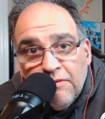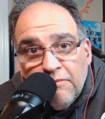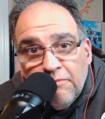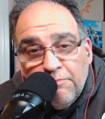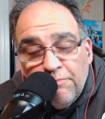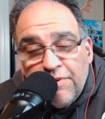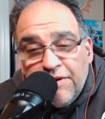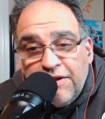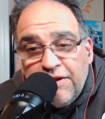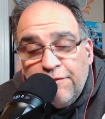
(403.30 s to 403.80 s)

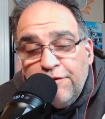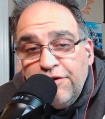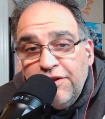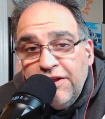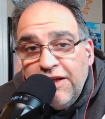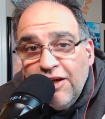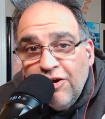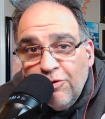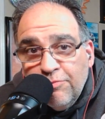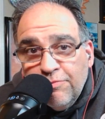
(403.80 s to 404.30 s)
But if you need
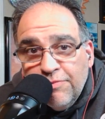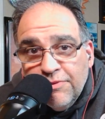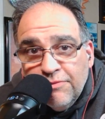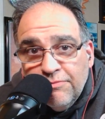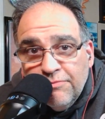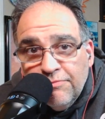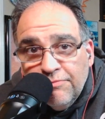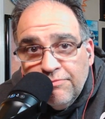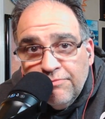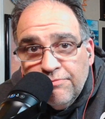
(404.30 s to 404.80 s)
help,
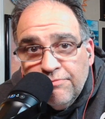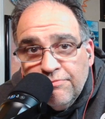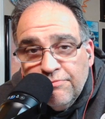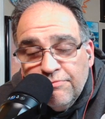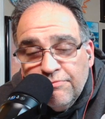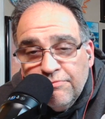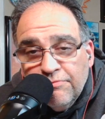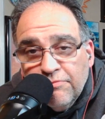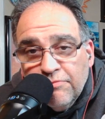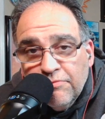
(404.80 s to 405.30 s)

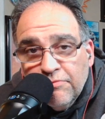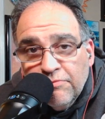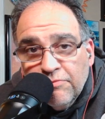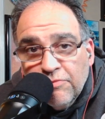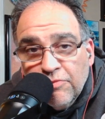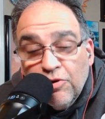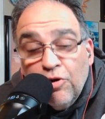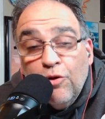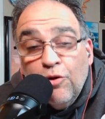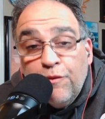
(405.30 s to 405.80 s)

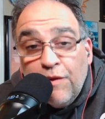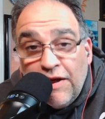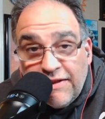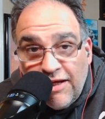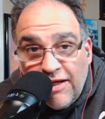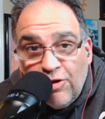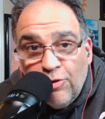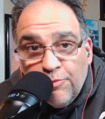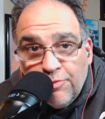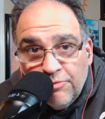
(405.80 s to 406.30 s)
go find
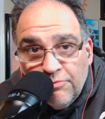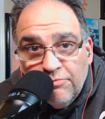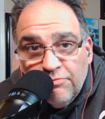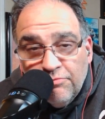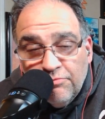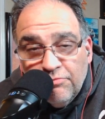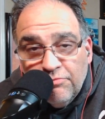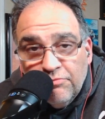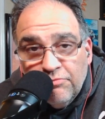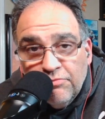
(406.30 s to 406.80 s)
help.
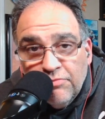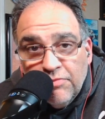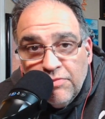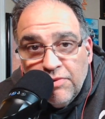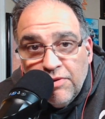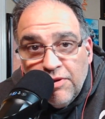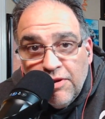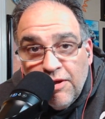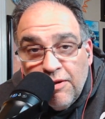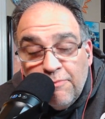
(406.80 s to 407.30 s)

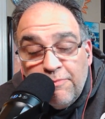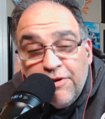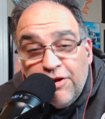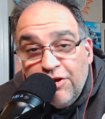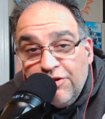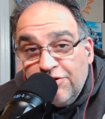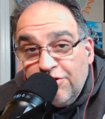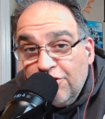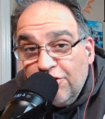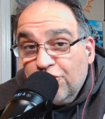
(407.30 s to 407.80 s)

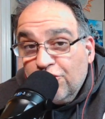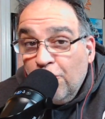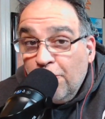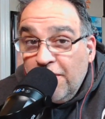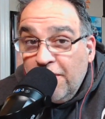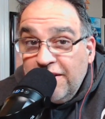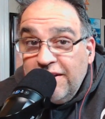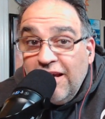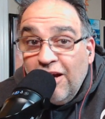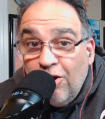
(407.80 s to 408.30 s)
Because there's so
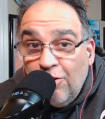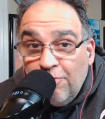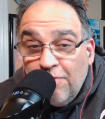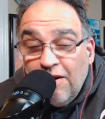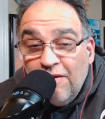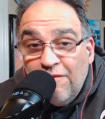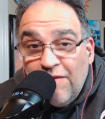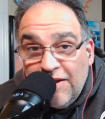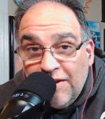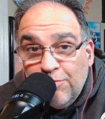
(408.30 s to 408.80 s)
many help
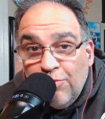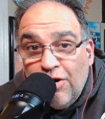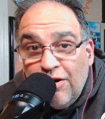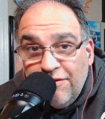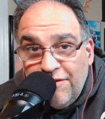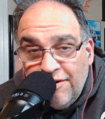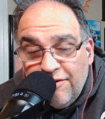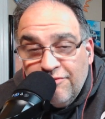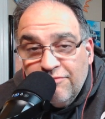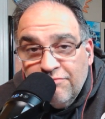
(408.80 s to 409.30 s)
available out
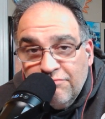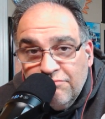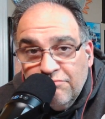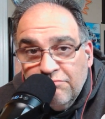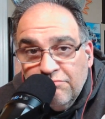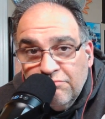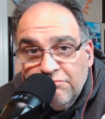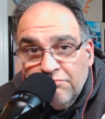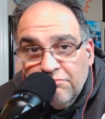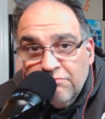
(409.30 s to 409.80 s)
there
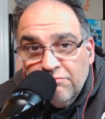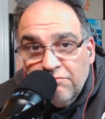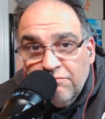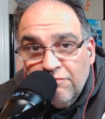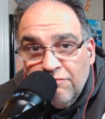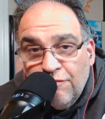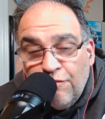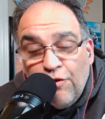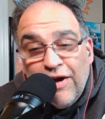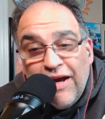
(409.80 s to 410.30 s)

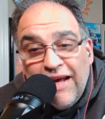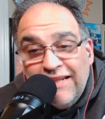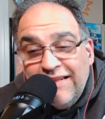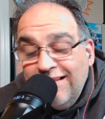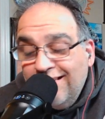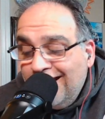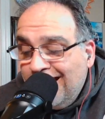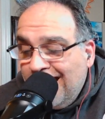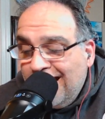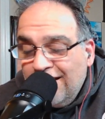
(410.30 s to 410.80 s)
for
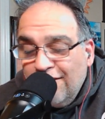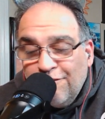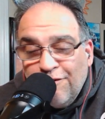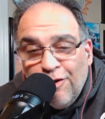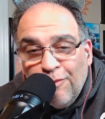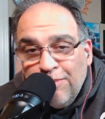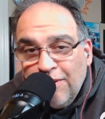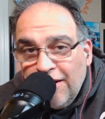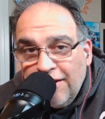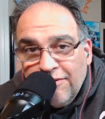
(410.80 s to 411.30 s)
any
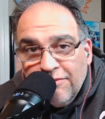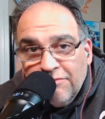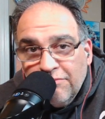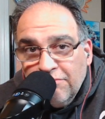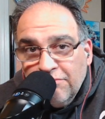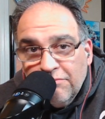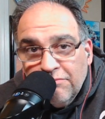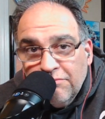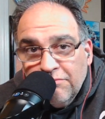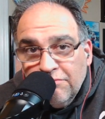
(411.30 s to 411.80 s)
NFL player.
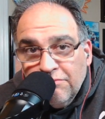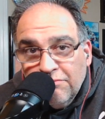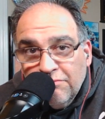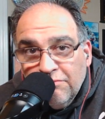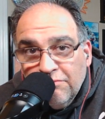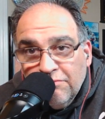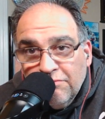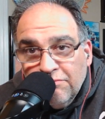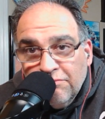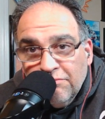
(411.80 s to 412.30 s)

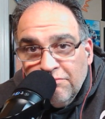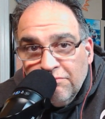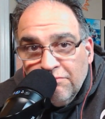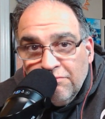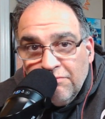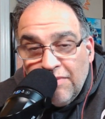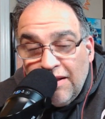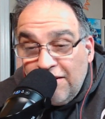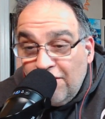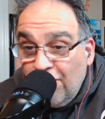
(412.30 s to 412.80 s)

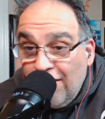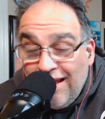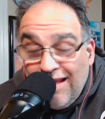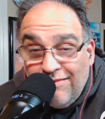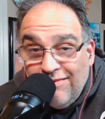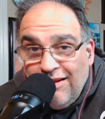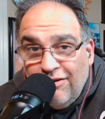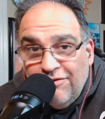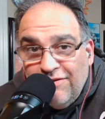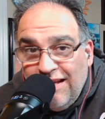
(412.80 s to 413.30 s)
And
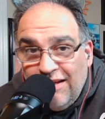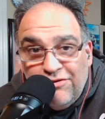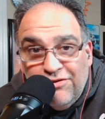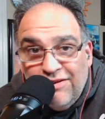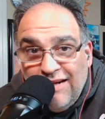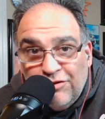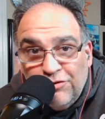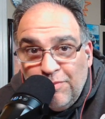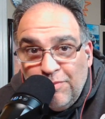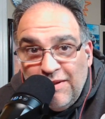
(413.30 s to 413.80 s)
not only that, you don't
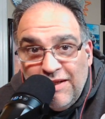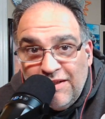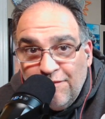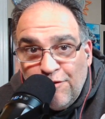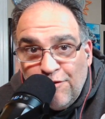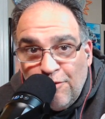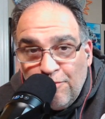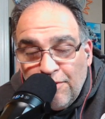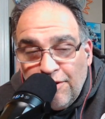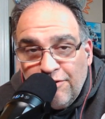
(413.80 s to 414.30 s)
have to be
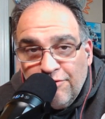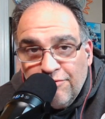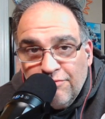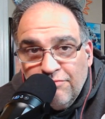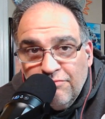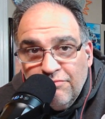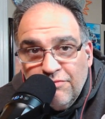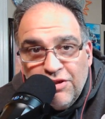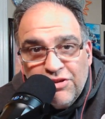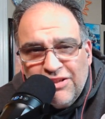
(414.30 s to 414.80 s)
NFL players.
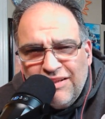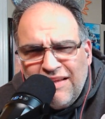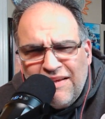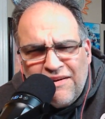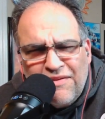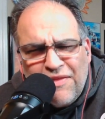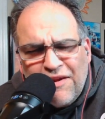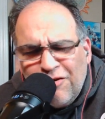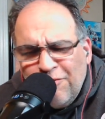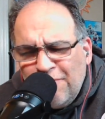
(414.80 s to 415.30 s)
There's a lot
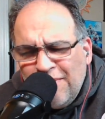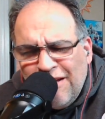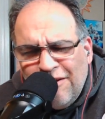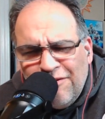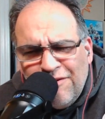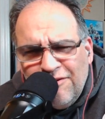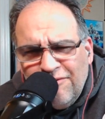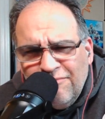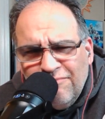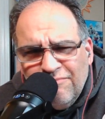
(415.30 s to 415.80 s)
of therapy out
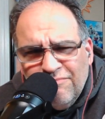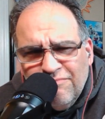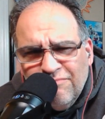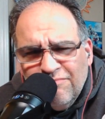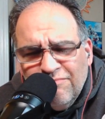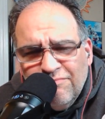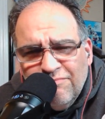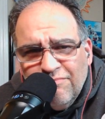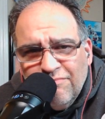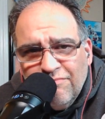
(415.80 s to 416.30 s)
there,
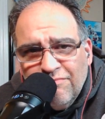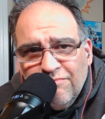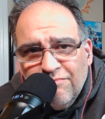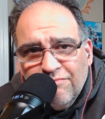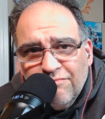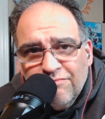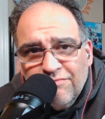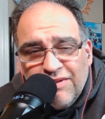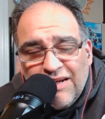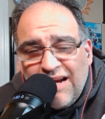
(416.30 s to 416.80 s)

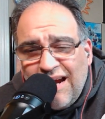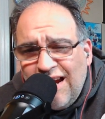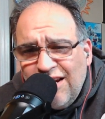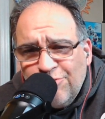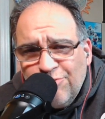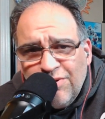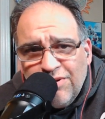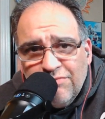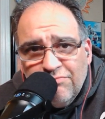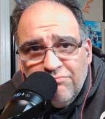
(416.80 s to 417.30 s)

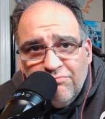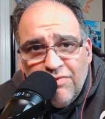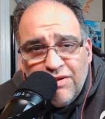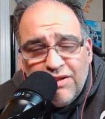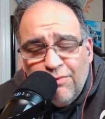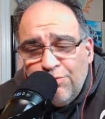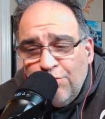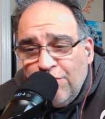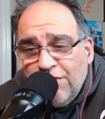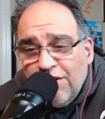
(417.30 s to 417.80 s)
psychiatrists,
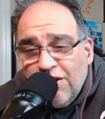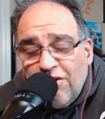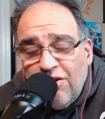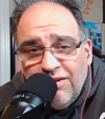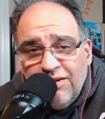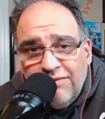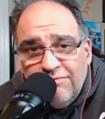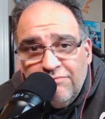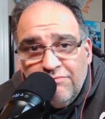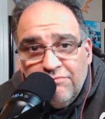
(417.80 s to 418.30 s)
whatever you want to call it.